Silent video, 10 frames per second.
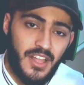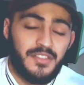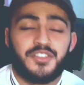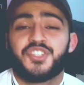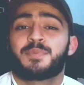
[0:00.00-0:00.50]

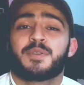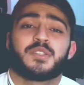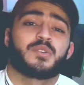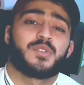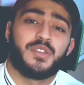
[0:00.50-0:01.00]
The GP is
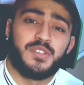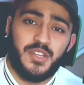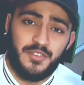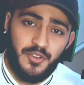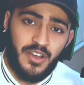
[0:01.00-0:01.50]
also
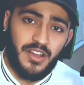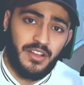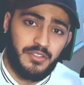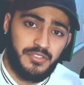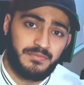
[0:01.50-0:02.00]
concerned for her
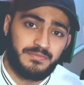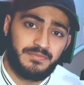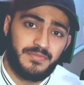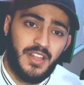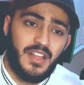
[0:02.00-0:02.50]
health
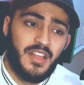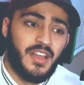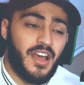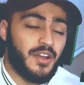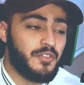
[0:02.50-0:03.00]

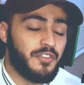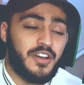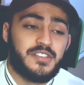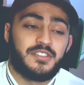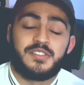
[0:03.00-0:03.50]
and
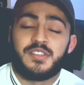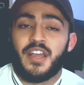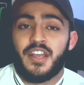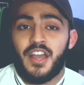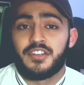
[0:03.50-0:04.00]
refers her to
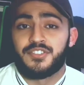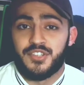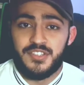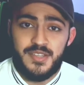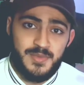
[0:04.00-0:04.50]

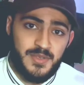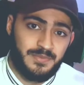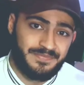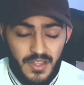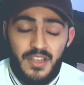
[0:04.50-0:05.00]
psychiatric teams.
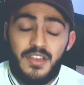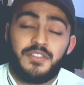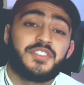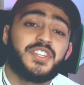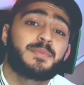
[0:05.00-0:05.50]

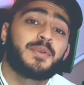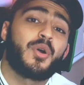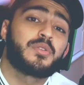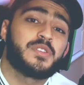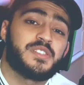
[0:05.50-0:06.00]
The GP
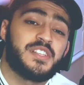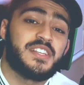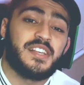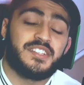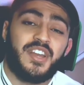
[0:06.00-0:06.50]
also
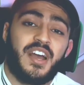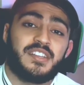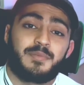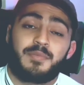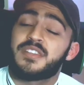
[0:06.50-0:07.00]
sees that she has
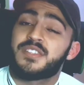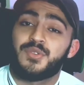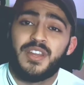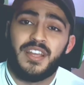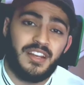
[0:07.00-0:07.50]
a breast
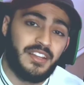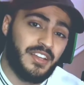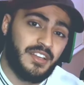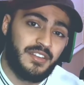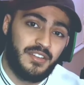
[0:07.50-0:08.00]
screening clinic
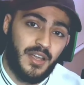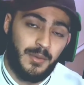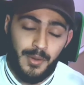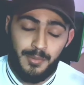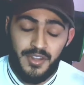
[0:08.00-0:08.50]

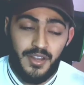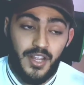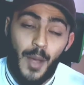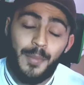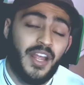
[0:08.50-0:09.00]

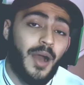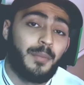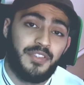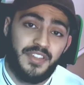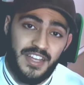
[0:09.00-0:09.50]
coming
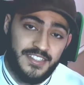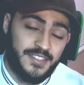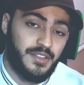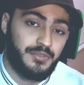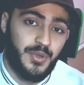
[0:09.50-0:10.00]
up in the
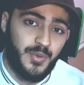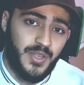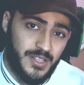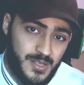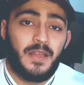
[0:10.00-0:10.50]
next 3
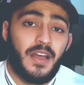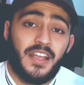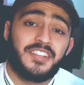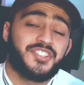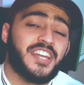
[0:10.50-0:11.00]
weeks.
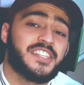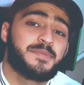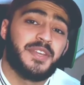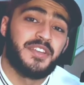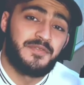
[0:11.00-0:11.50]
Again, she had to
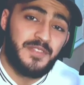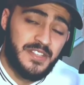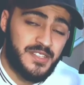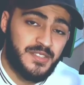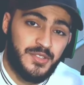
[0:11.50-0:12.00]
be
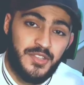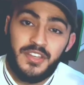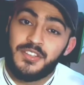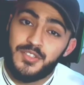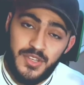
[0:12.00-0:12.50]
convinced
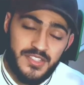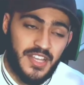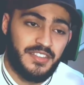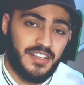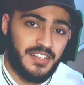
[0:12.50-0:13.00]
to
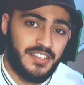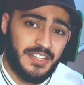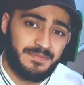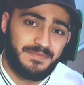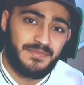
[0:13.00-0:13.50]
attend the clinic,
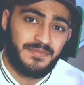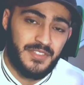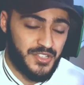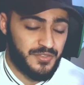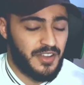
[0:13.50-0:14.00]

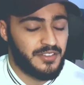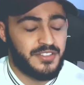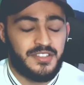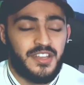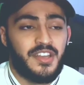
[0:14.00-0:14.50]
and she found it